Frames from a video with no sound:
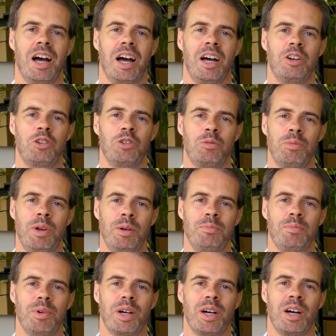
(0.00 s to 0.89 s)
And
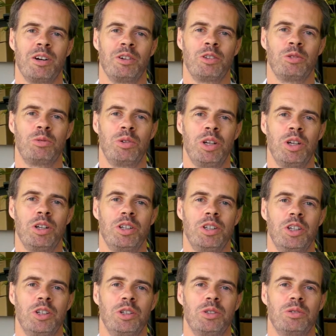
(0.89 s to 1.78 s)
remember how the real
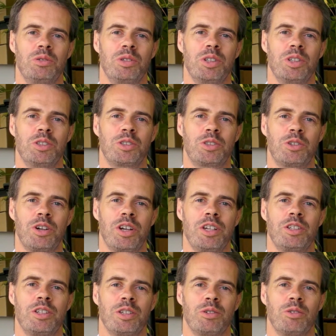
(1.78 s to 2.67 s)
you is
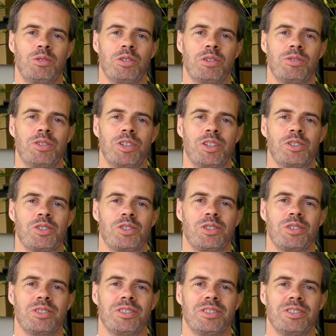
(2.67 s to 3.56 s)
creating all of this.